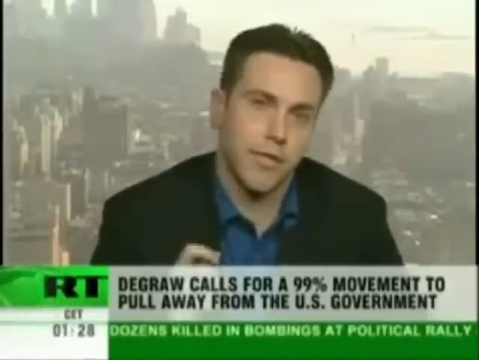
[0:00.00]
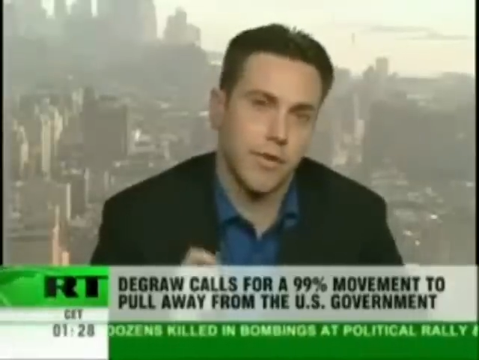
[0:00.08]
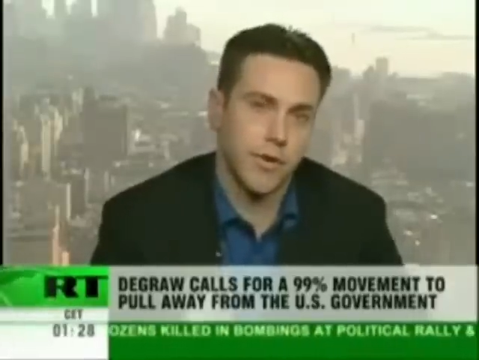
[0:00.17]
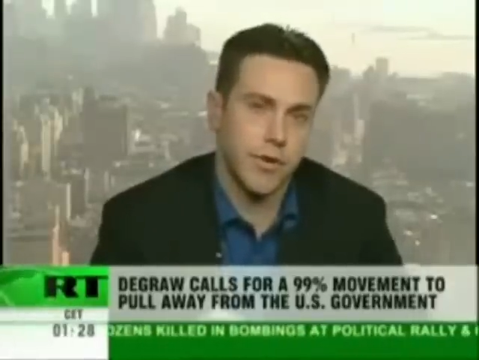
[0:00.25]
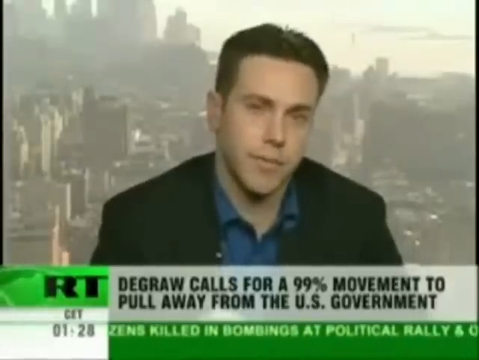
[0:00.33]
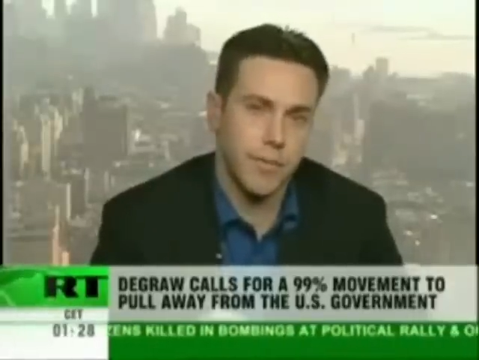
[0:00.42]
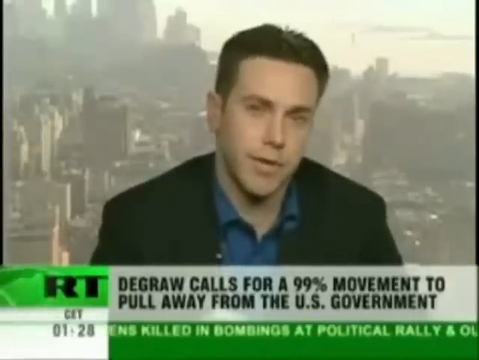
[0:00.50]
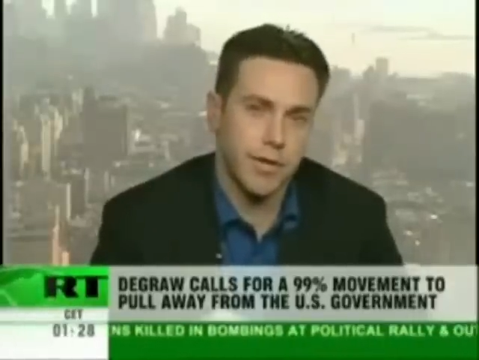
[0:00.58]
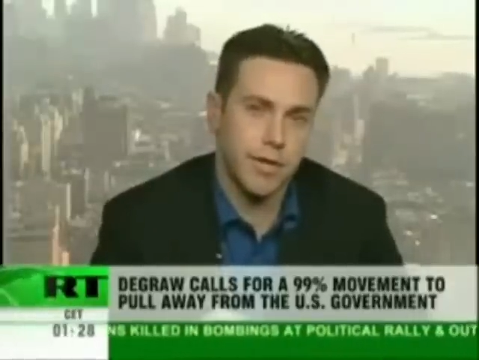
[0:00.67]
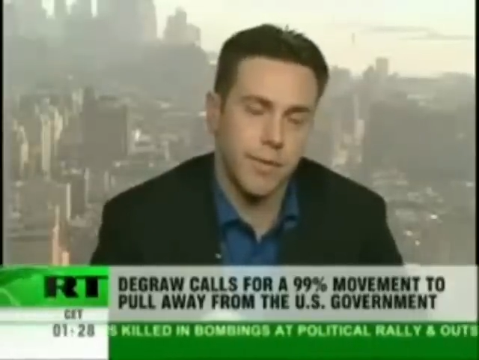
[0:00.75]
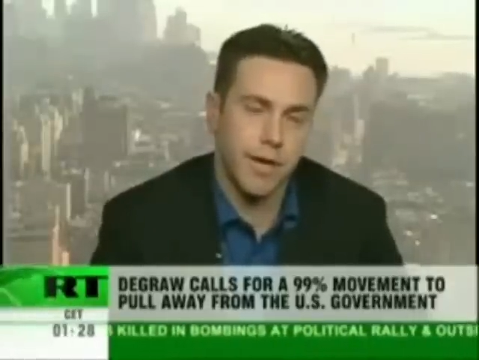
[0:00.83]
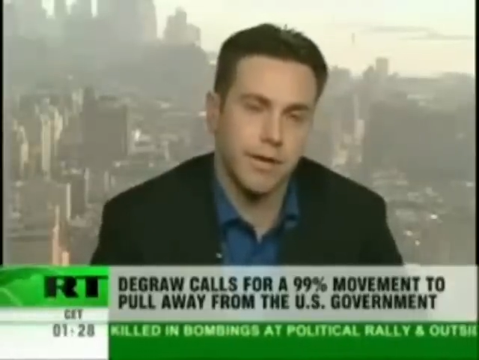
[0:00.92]
30
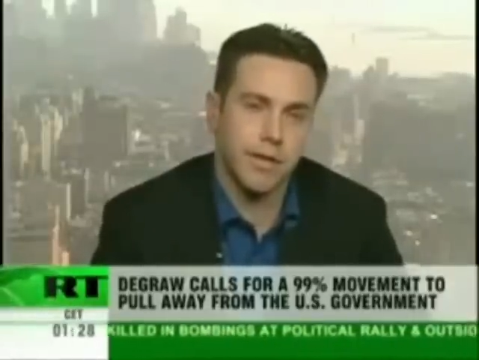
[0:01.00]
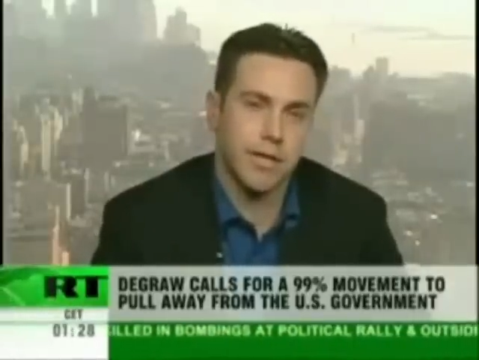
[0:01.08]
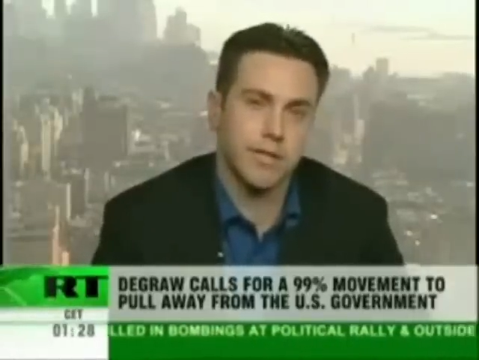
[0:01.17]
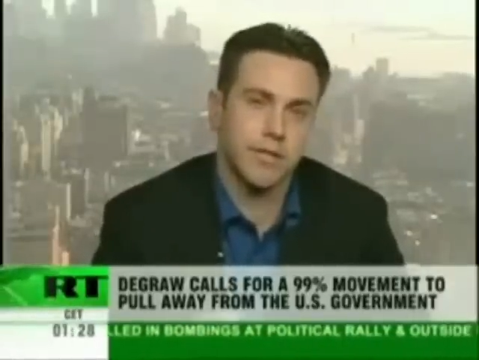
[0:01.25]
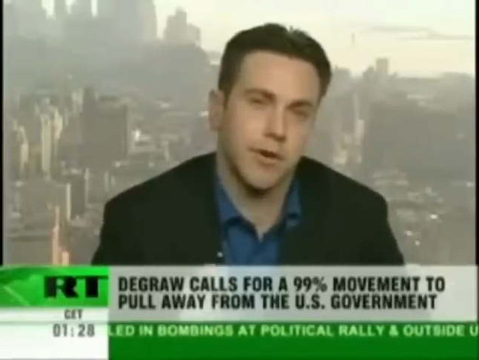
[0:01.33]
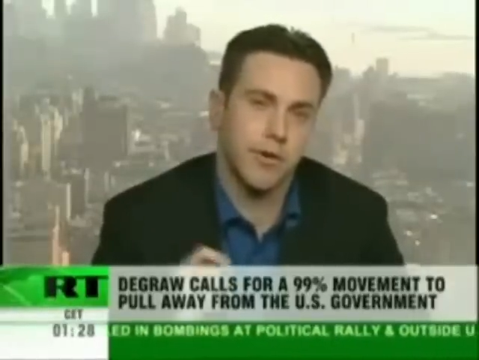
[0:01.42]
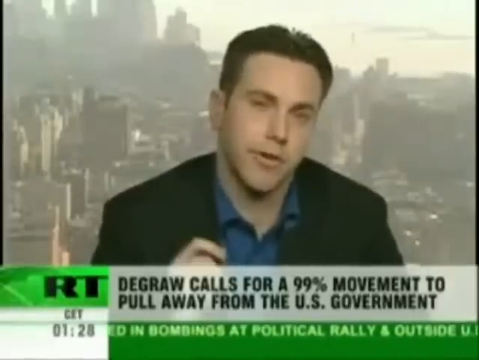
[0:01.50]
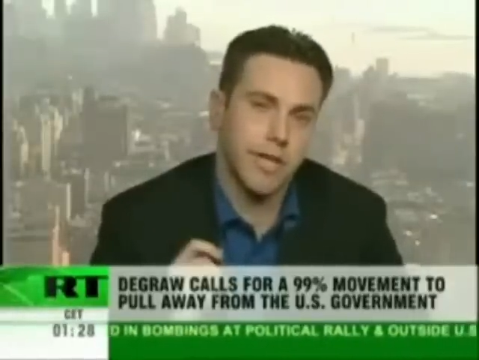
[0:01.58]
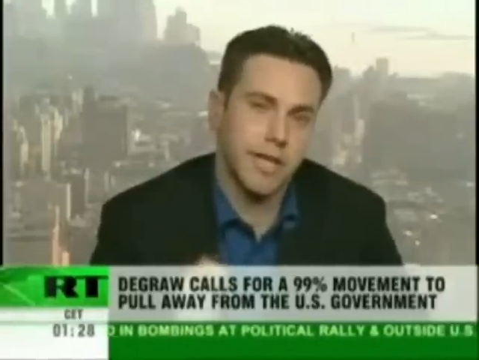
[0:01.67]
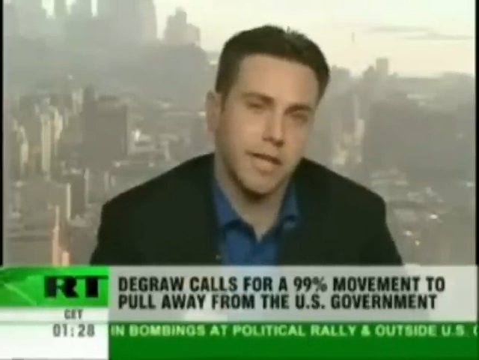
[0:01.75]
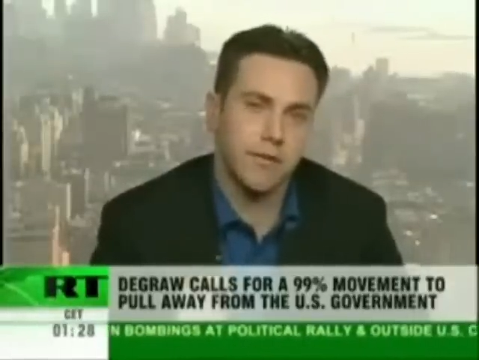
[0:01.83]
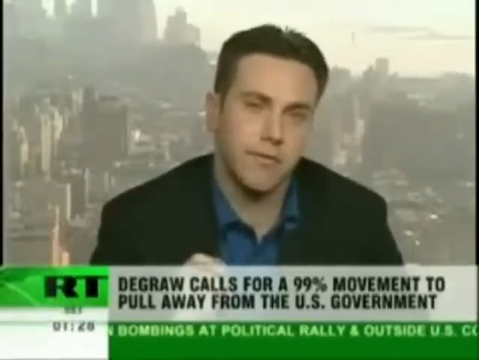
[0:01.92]
million Americans are
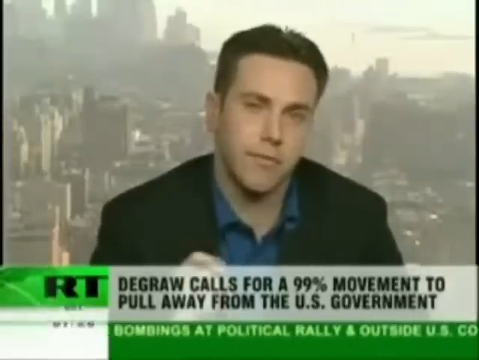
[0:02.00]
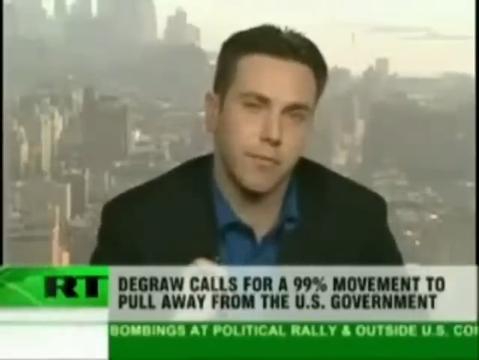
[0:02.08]
in need of